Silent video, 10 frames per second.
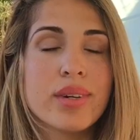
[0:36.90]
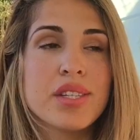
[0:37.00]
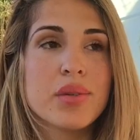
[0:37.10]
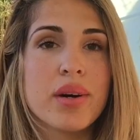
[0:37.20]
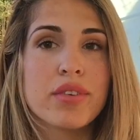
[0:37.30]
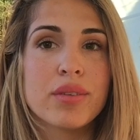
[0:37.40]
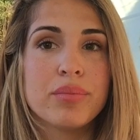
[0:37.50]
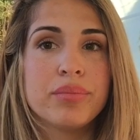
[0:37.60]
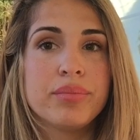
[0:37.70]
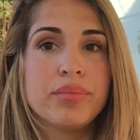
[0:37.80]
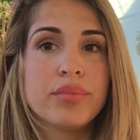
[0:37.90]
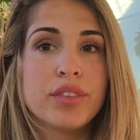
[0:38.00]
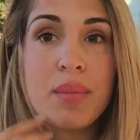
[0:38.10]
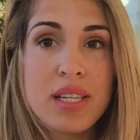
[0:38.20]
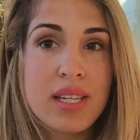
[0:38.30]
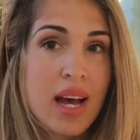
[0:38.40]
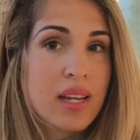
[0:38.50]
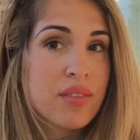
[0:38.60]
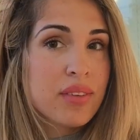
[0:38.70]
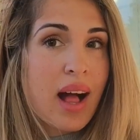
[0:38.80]
whatsoever. It's the
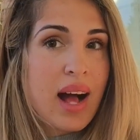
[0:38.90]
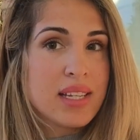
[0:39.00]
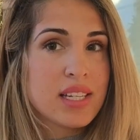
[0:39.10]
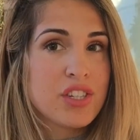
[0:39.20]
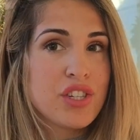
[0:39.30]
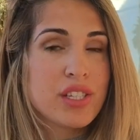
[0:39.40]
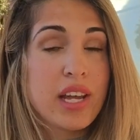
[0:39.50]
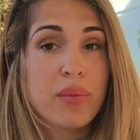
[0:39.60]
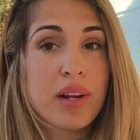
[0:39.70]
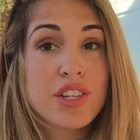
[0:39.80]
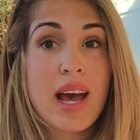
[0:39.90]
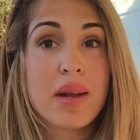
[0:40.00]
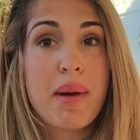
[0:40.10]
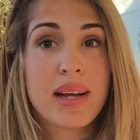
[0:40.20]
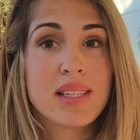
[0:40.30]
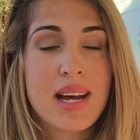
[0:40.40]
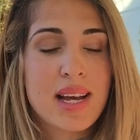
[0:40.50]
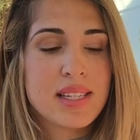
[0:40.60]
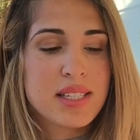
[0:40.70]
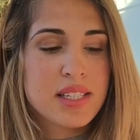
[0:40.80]
end of class and she's getting ready to hand back the
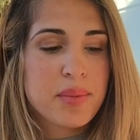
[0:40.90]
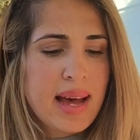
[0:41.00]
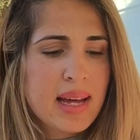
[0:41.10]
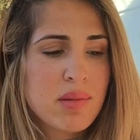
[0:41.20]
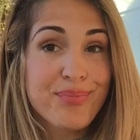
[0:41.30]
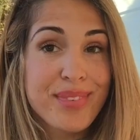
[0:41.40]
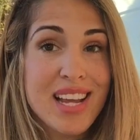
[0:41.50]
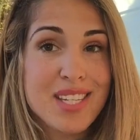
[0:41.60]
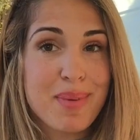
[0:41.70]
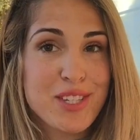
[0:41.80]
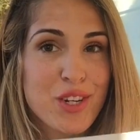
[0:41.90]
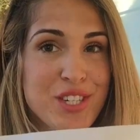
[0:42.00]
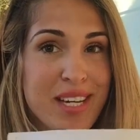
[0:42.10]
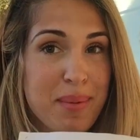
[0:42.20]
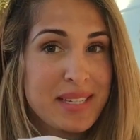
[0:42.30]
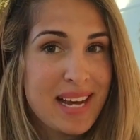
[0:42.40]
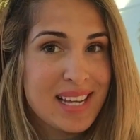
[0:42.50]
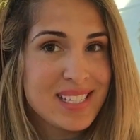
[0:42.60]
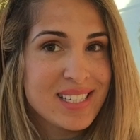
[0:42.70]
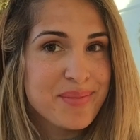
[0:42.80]
tests and it's my turn to get my
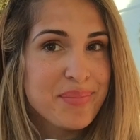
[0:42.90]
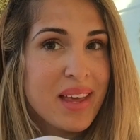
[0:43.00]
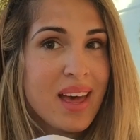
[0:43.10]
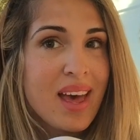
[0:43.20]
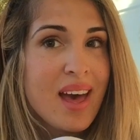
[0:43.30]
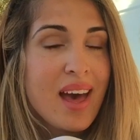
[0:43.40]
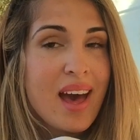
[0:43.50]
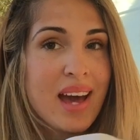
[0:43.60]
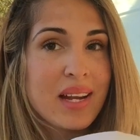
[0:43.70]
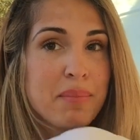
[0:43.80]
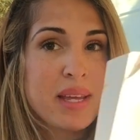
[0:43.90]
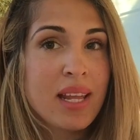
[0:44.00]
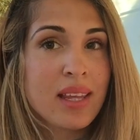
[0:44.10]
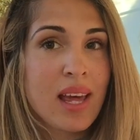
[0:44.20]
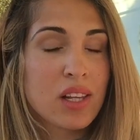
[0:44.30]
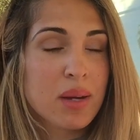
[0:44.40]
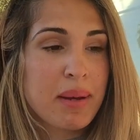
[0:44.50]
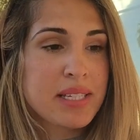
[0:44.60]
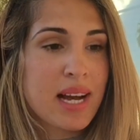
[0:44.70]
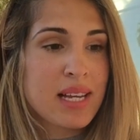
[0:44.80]
test. And immediately I look at
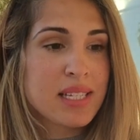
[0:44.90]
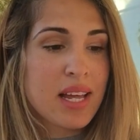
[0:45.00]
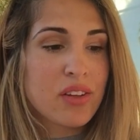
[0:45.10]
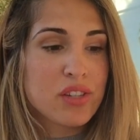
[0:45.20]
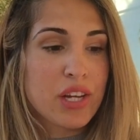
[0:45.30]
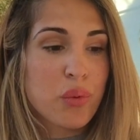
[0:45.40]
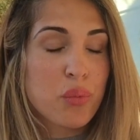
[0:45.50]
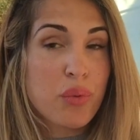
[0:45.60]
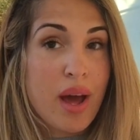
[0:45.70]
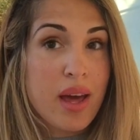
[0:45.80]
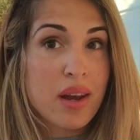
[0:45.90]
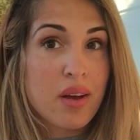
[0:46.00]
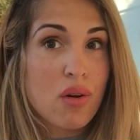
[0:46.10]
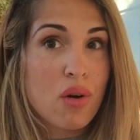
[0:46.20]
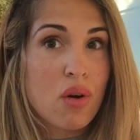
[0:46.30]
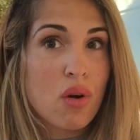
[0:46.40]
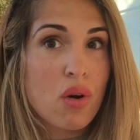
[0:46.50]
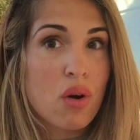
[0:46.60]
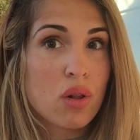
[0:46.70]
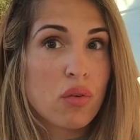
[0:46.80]
my test and there's like red
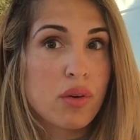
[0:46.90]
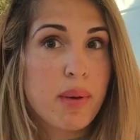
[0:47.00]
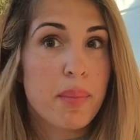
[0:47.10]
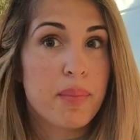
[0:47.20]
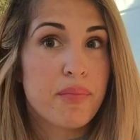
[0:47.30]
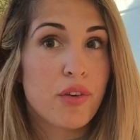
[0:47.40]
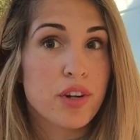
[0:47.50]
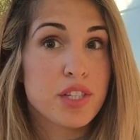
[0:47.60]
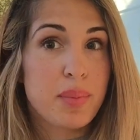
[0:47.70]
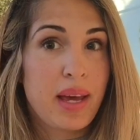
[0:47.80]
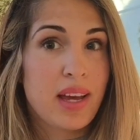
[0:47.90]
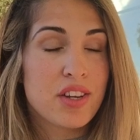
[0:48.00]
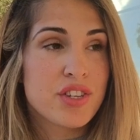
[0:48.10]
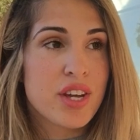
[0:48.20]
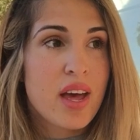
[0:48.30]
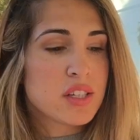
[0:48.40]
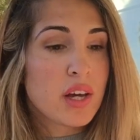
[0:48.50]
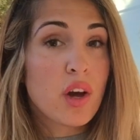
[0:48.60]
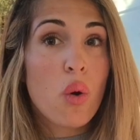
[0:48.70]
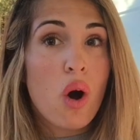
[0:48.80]
all over my first page.
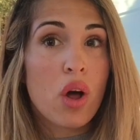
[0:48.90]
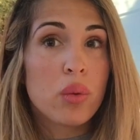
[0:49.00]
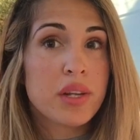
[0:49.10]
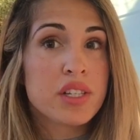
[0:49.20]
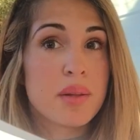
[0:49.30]
So I go all the way